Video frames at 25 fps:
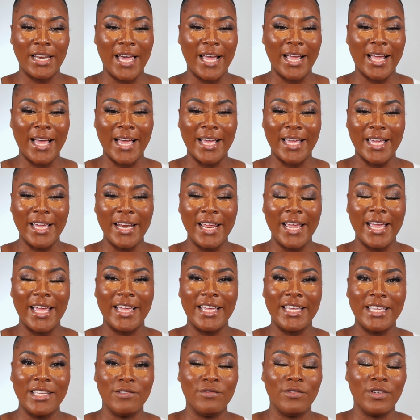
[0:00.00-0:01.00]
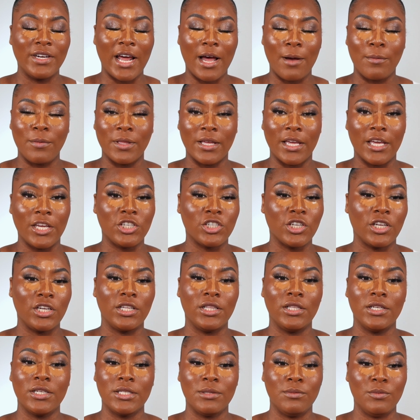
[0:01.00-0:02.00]
Like, I get an even application. It
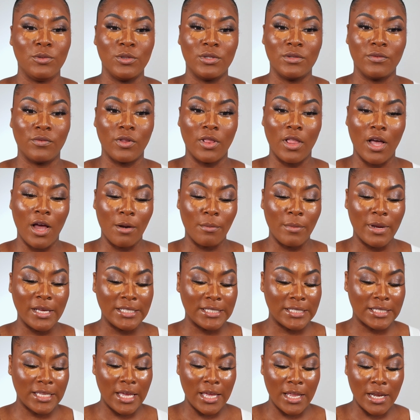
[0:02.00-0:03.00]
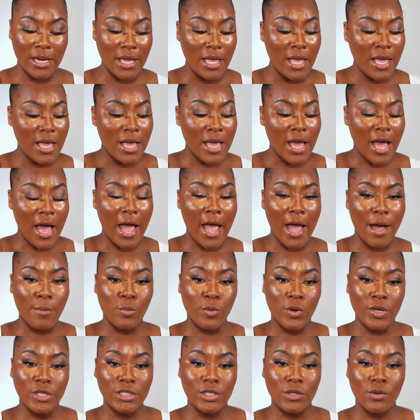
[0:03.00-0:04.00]
looks beautiful on my skin. I am
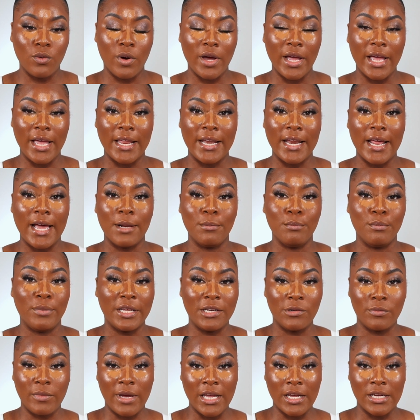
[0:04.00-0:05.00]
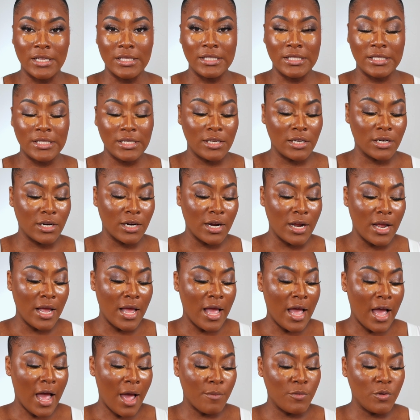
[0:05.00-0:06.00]
going to go ahead and blend my concealer.
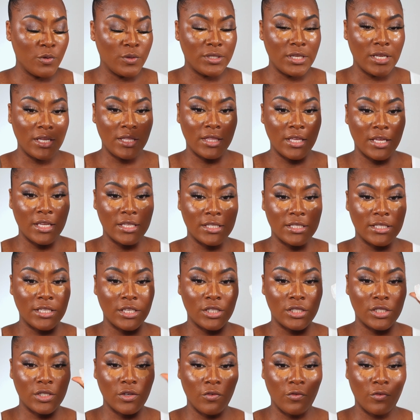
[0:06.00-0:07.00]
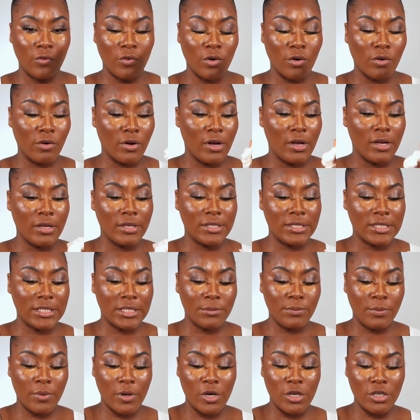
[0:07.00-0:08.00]
I'm using this Sephora
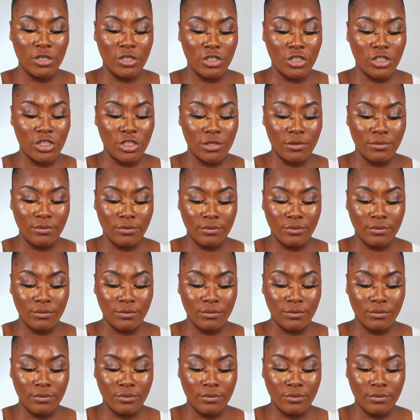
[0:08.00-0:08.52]
sponge.